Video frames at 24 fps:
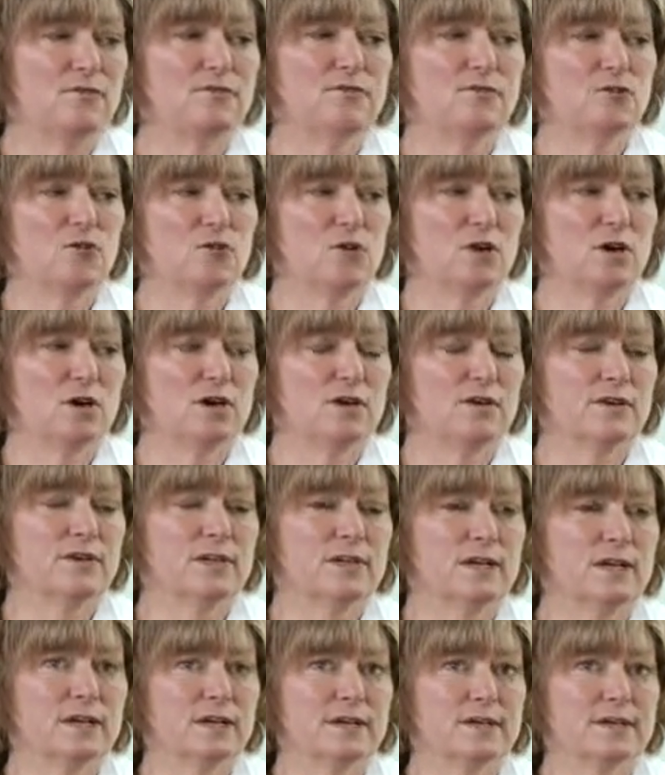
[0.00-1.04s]
for
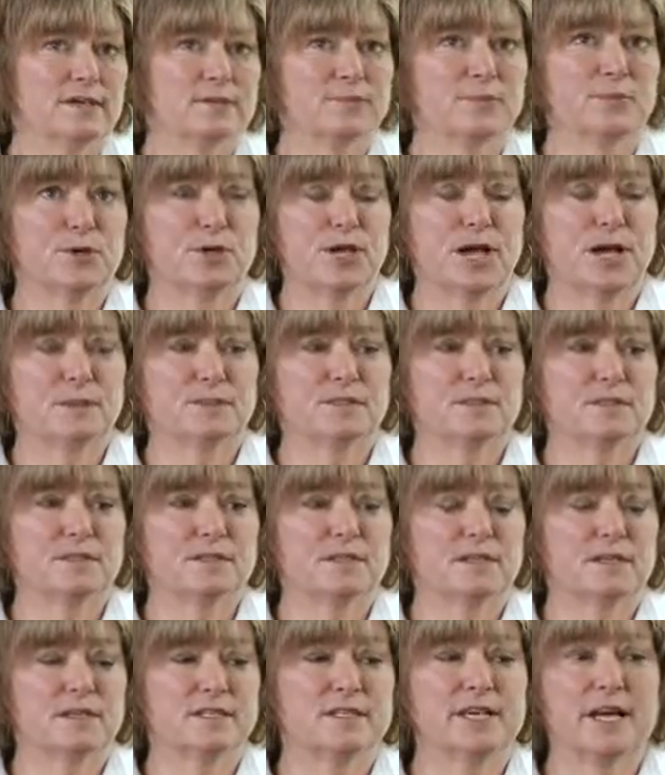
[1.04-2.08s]
perhaps
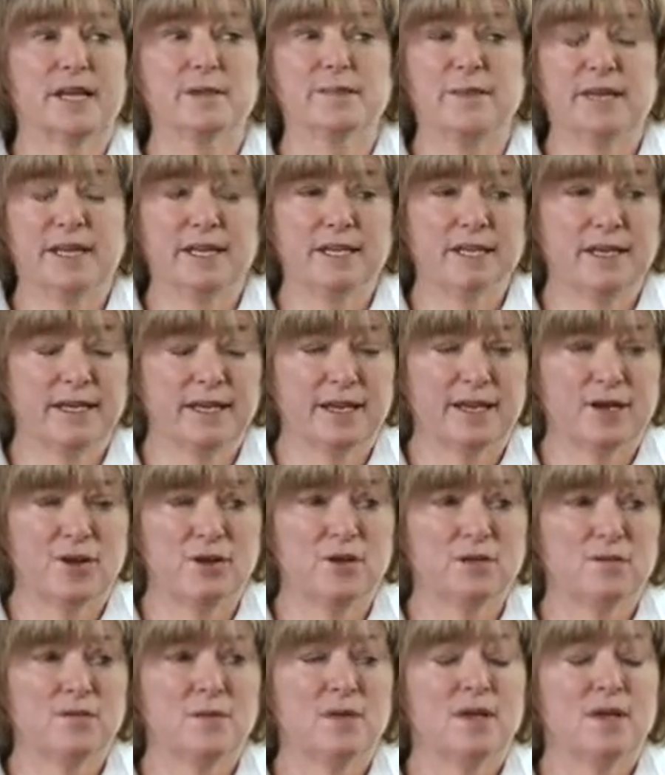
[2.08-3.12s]
diabetic care,